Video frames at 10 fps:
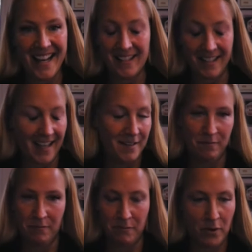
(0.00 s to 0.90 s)

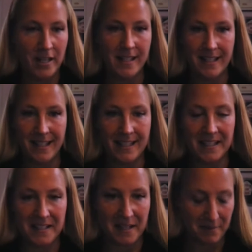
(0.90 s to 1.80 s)
It brings a ton to
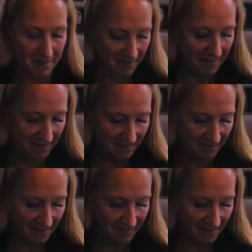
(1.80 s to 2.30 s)
the table.